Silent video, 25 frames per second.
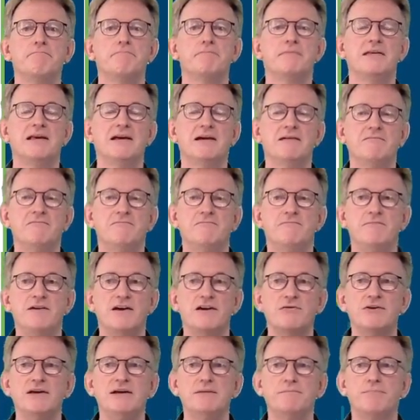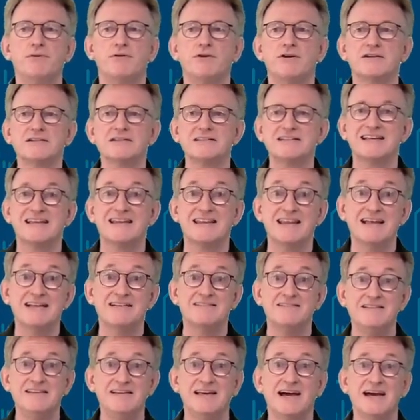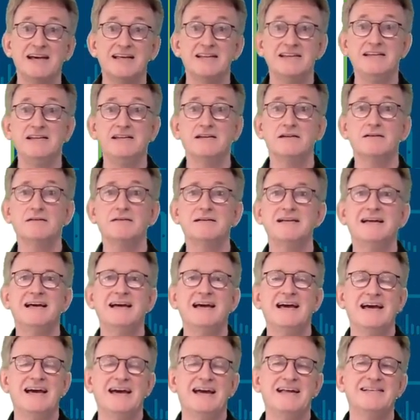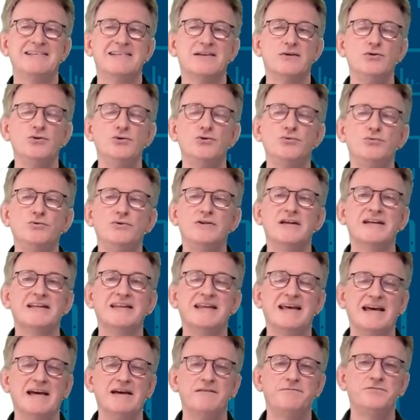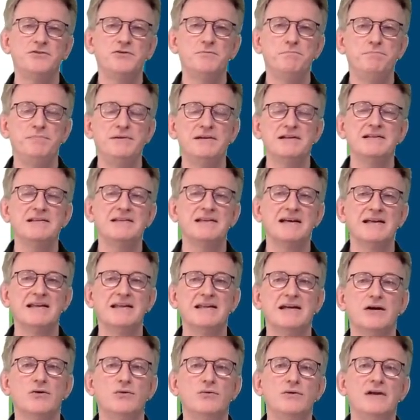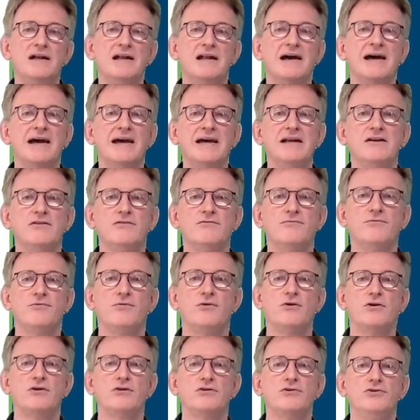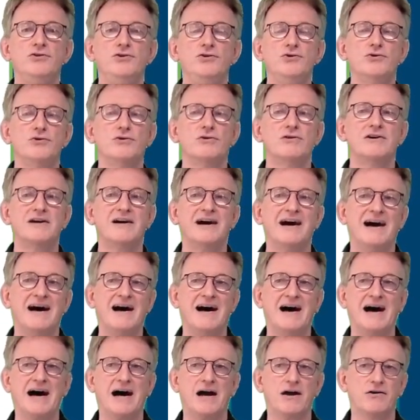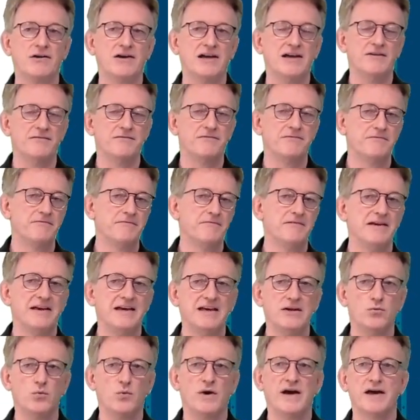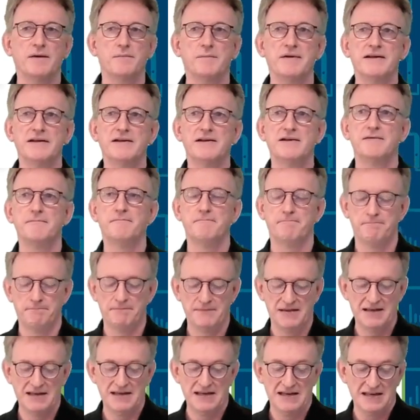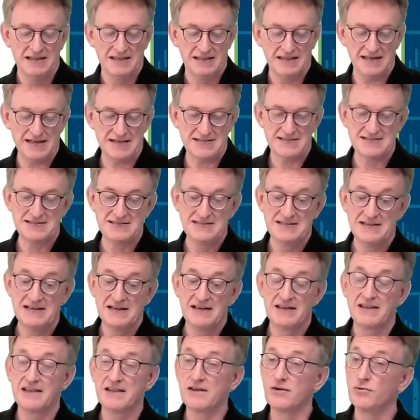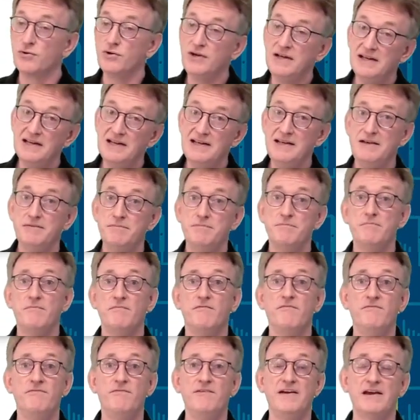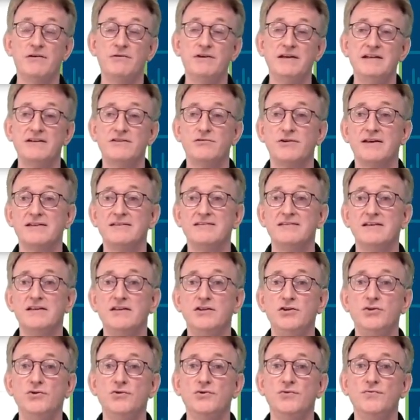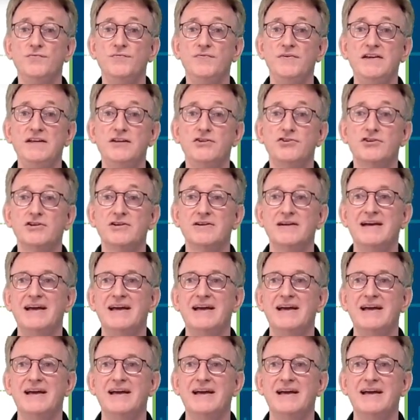Yeah, very important. That's the idea. And so you do not have to build an own line for your RF environment. That's the really very interesting new feature.